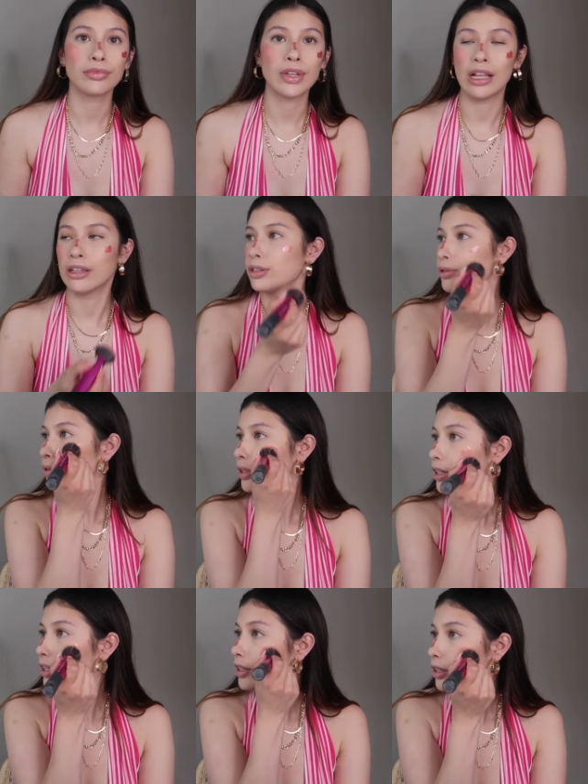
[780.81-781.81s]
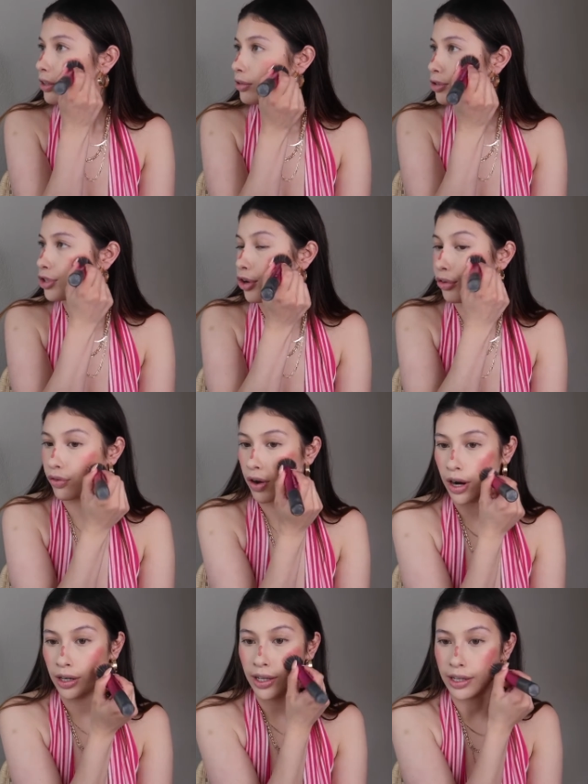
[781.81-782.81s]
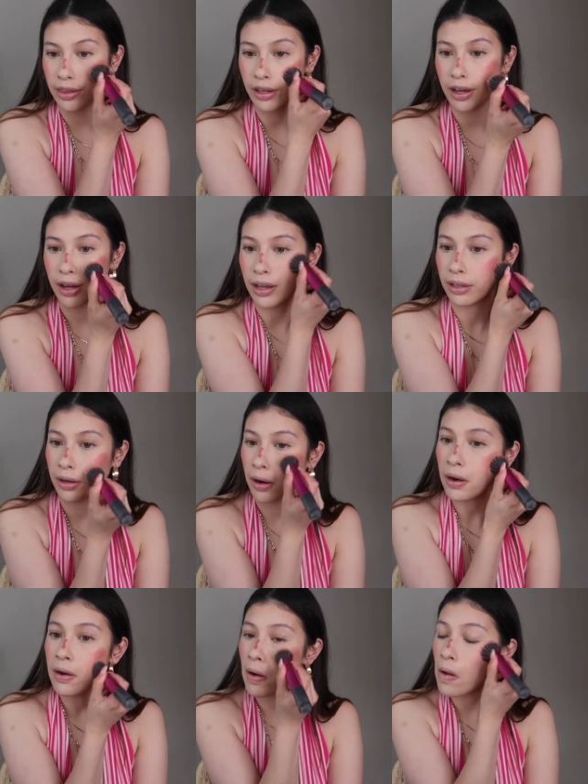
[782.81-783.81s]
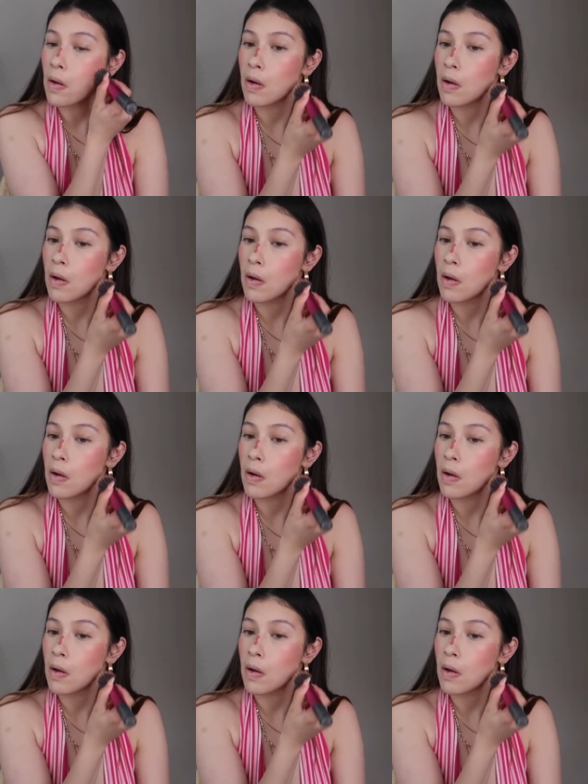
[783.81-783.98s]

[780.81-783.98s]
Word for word: That looks really cute so far, like the color.